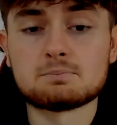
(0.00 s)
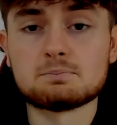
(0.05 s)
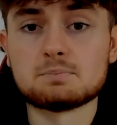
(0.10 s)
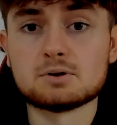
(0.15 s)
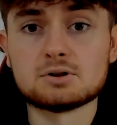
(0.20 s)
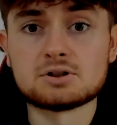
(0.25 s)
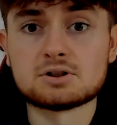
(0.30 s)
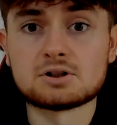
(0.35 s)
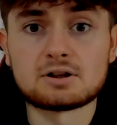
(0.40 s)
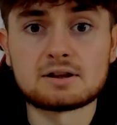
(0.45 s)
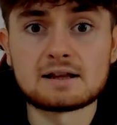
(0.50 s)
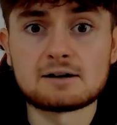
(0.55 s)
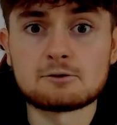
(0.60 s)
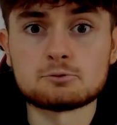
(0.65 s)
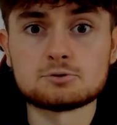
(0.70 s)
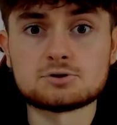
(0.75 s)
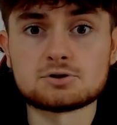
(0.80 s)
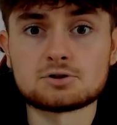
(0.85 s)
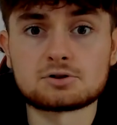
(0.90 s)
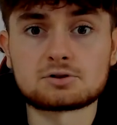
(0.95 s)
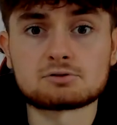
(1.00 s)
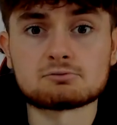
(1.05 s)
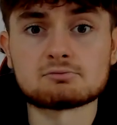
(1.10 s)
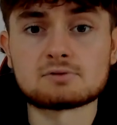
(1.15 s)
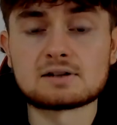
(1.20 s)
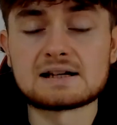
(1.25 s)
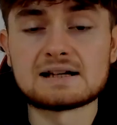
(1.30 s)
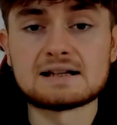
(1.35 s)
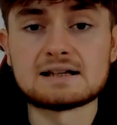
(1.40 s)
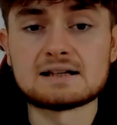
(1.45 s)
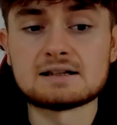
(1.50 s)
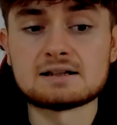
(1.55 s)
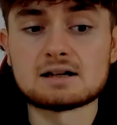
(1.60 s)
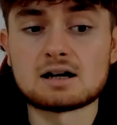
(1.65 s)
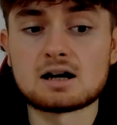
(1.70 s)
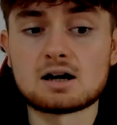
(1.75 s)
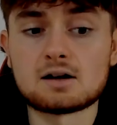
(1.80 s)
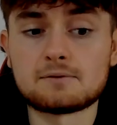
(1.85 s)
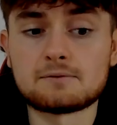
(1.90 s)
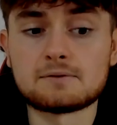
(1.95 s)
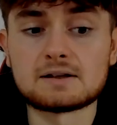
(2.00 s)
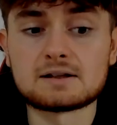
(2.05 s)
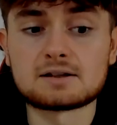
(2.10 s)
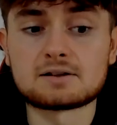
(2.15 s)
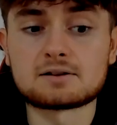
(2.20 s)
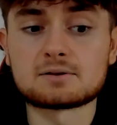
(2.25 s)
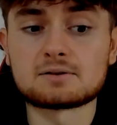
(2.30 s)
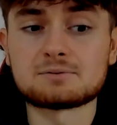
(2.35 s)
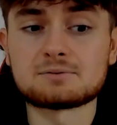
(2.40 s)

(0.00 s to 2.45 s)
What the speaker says: but you know, that would just really, I think,